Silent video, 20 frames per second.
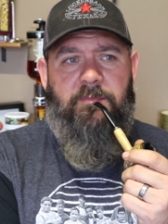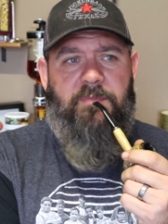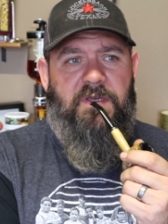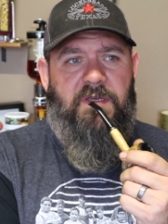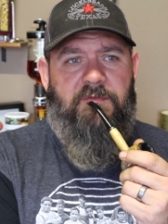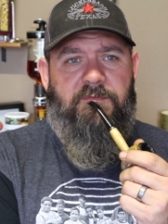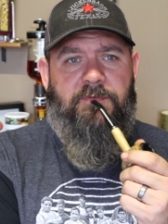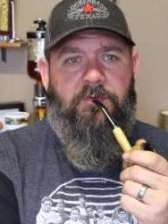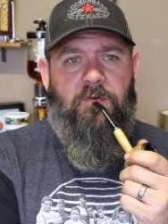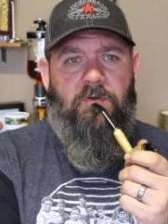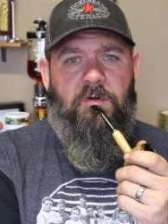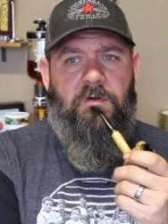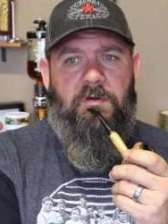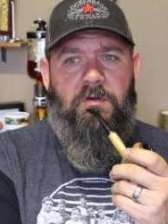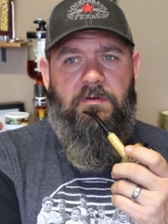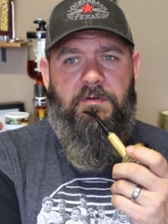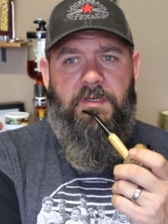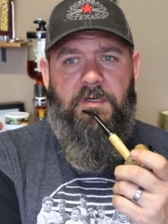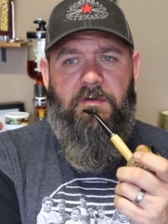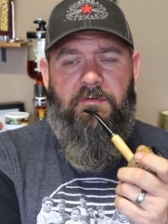a bit
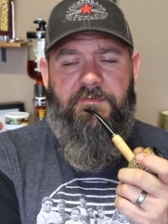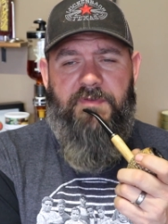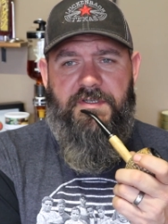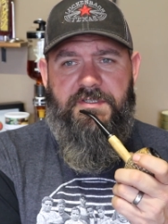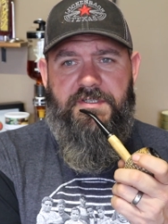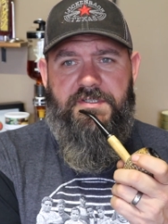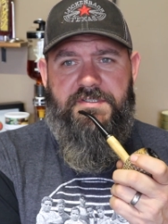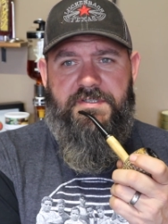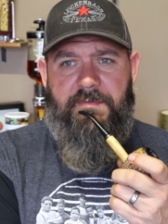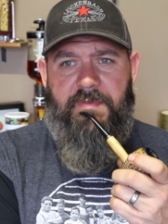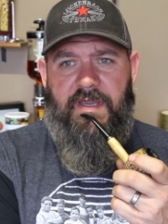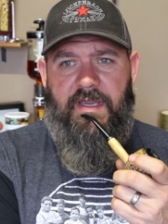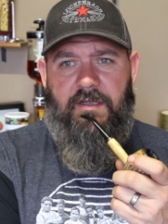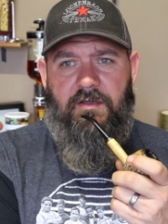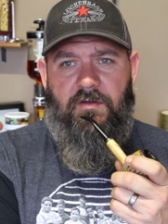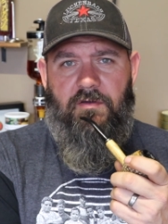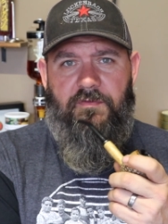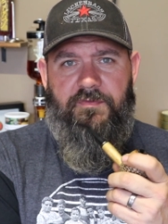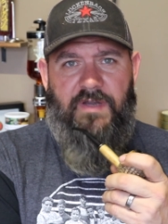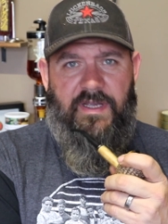for you know vintage
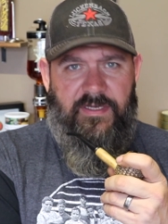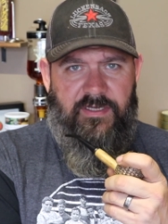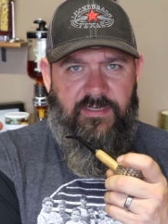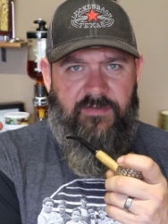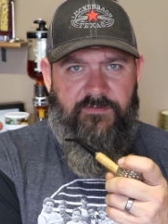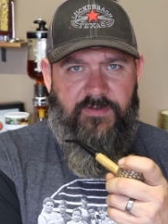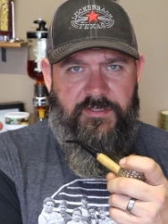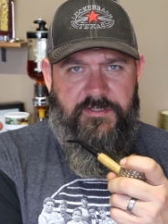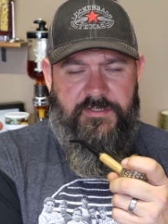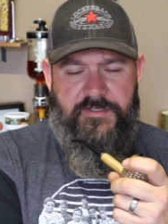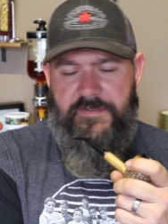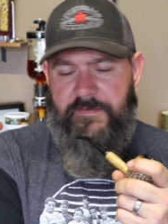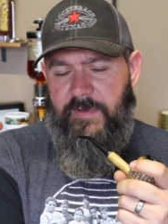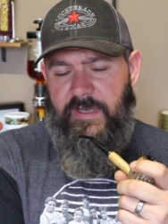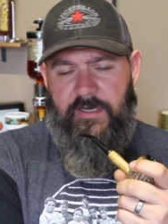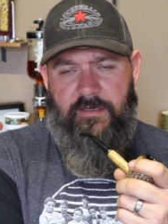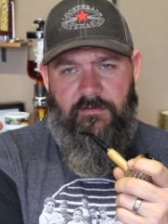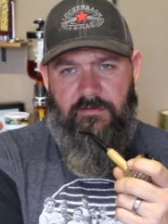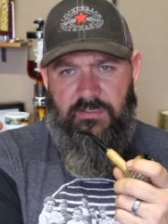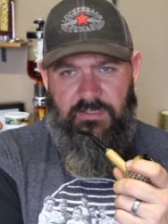tobacco, finding vintage
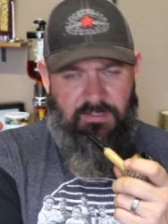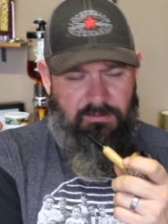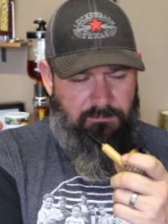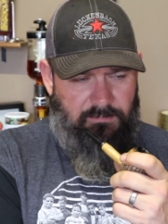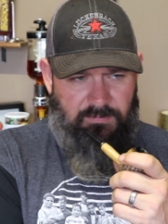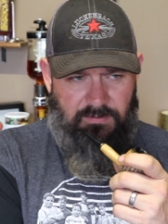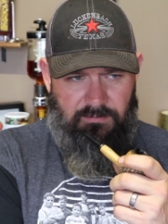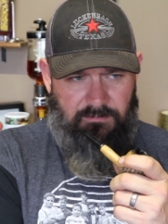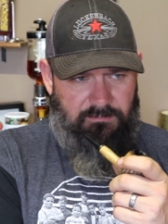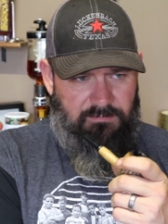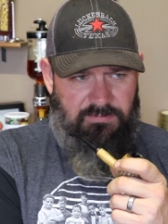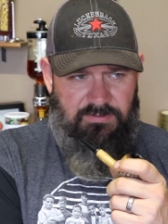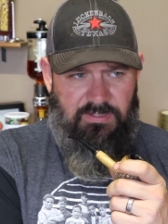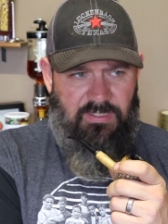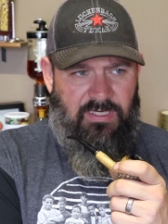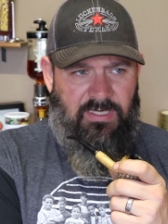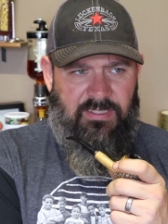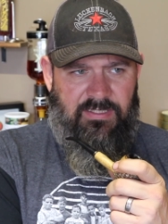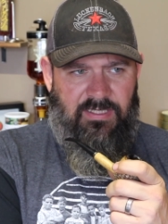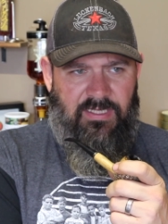tobacco on,
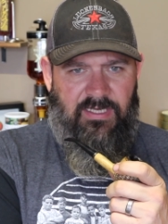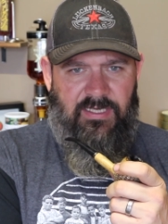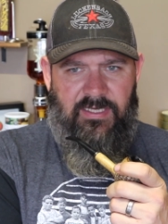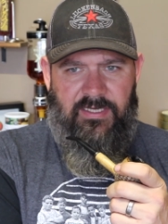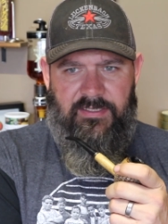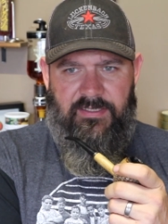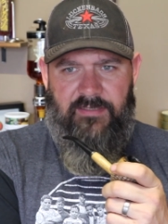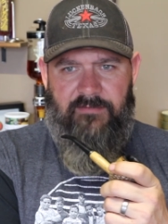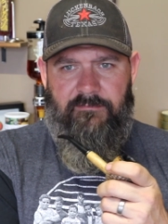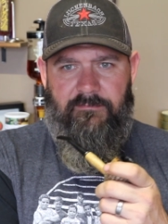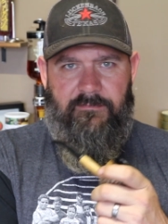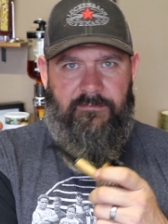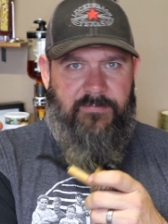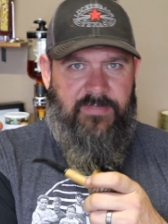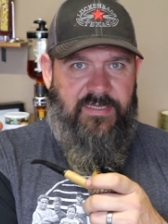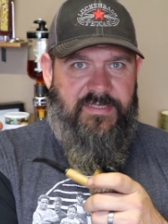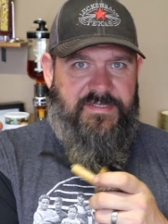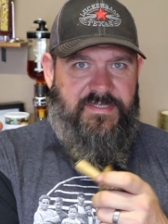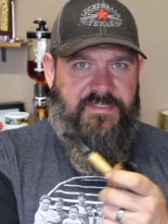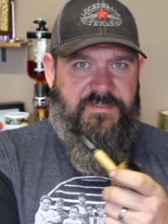online, and
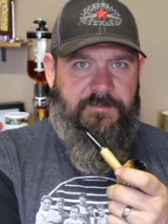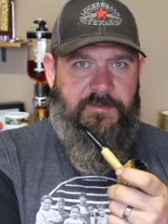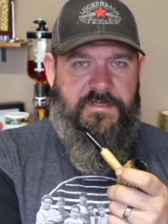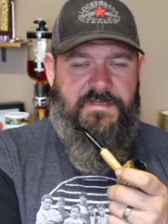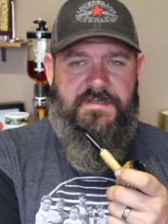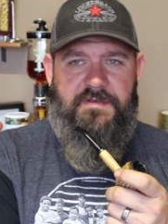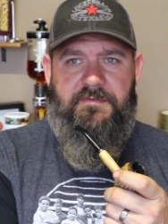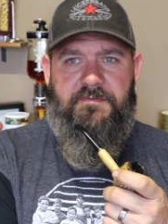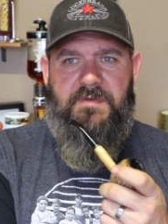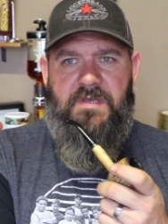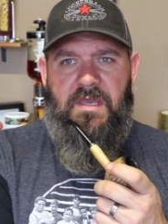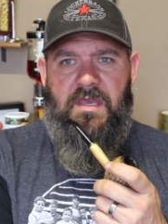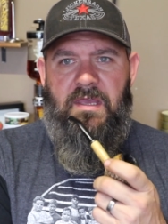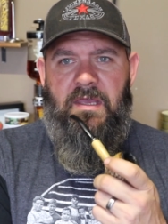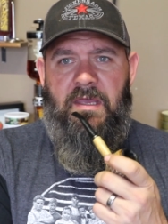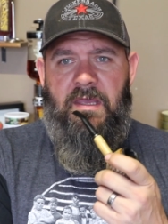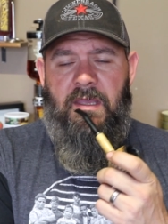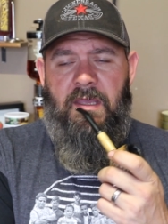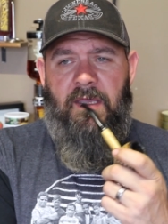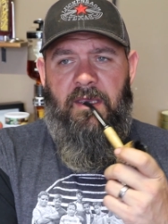it's expensive.
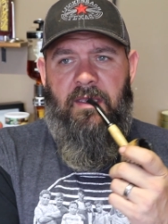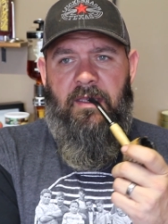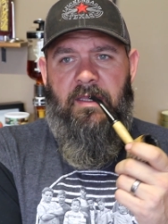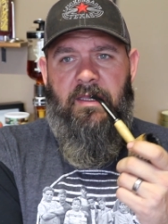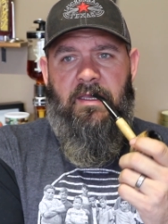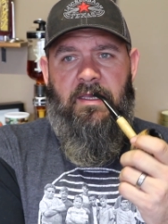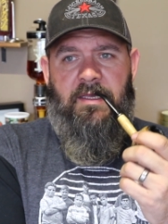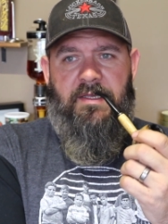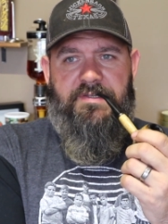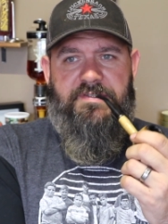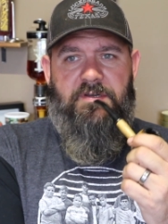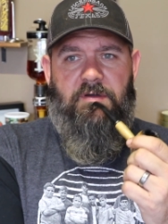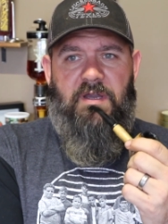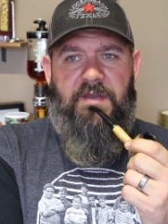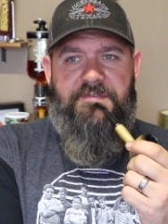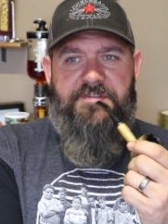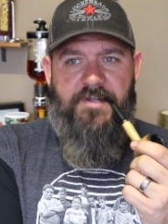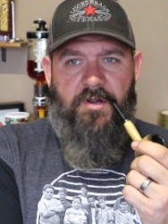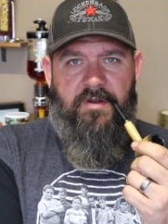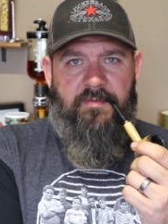And so
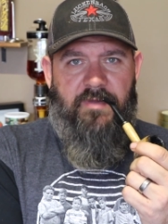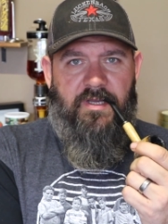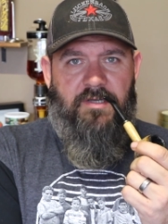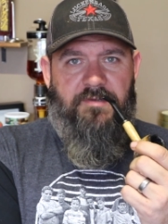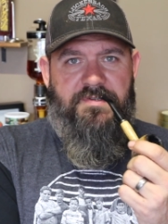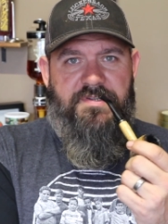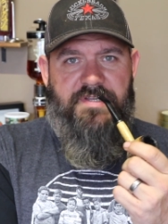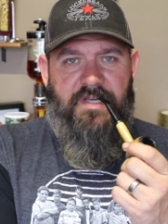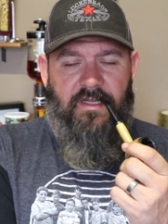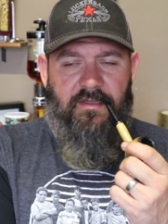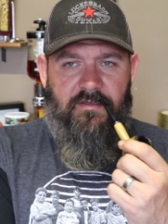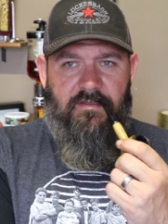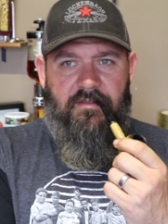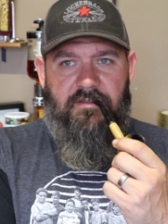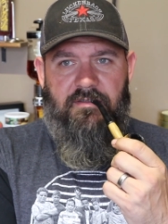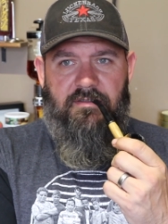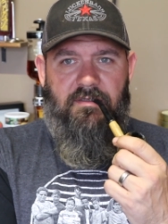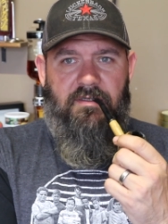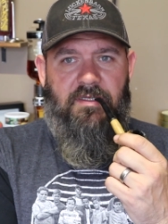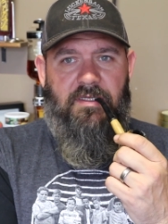I've started my own
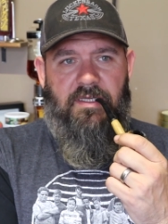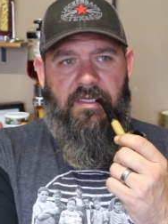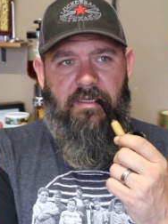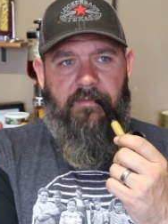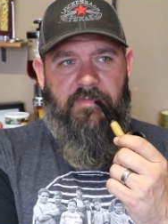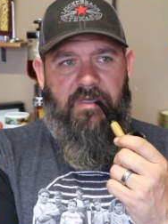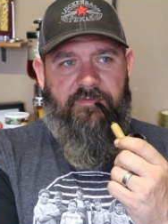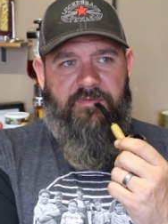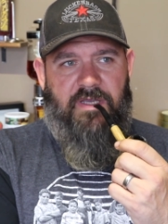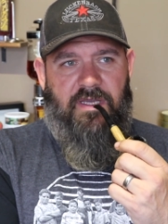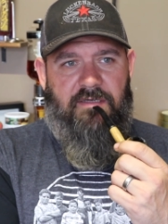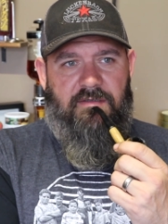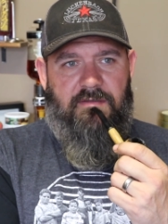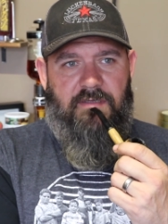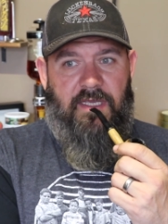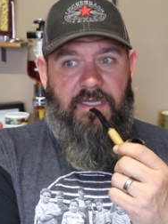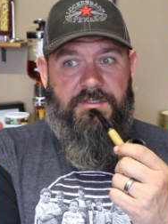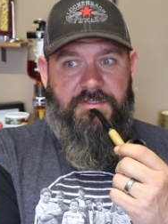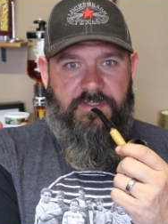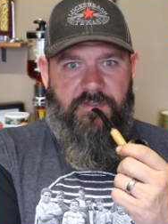cellar. Um, I've got
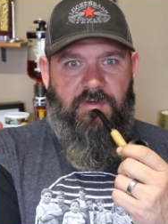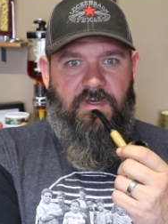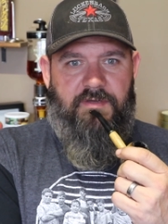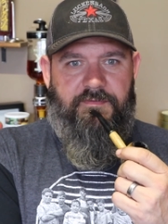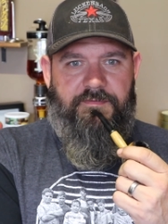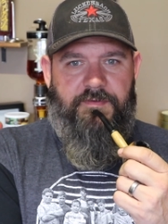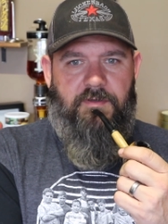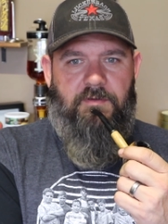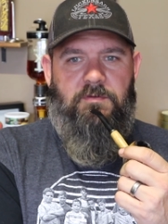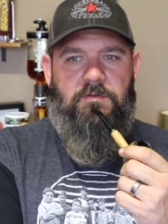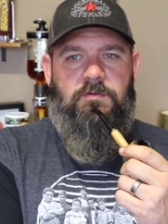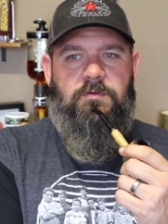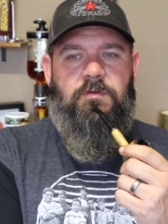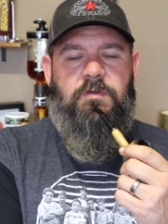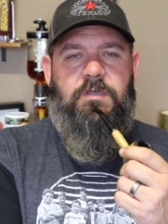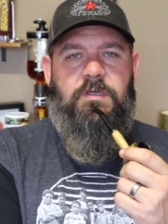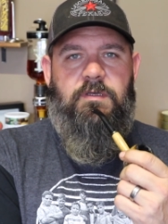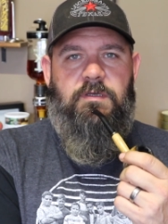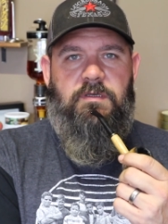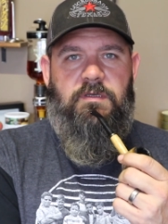actually quite a few
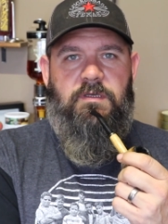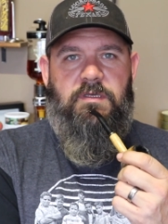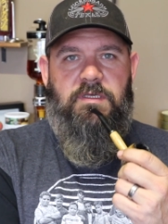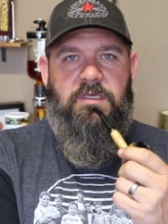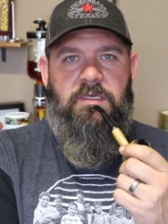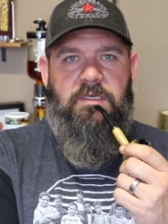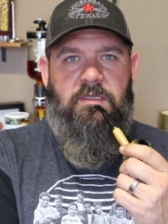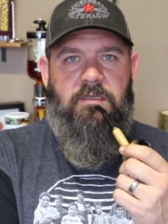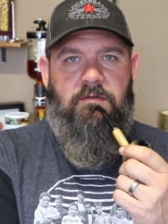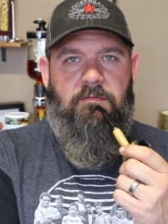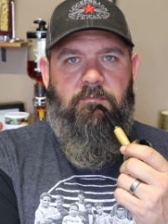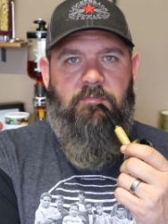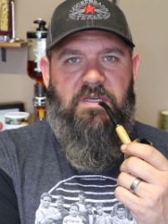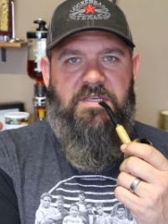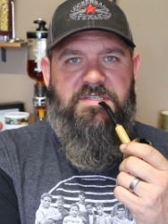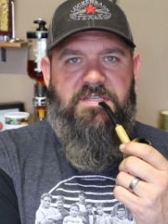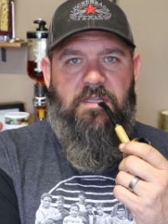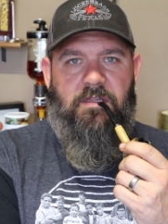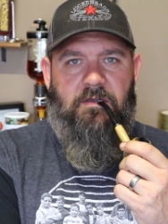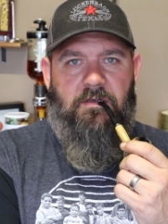in my
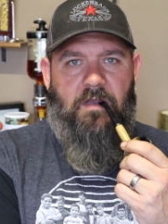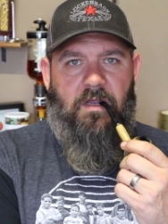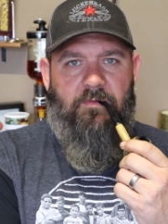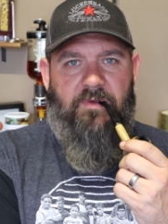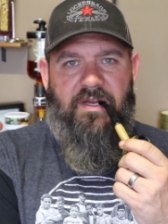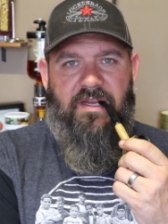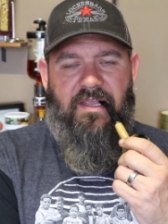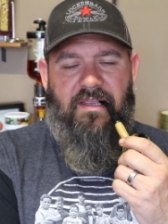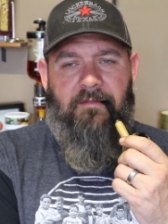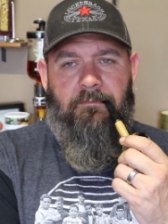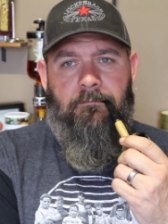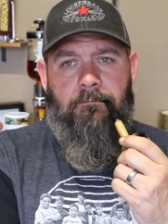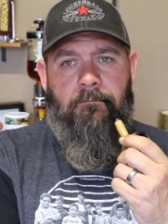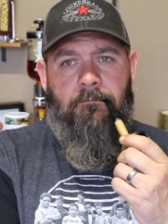cellar already.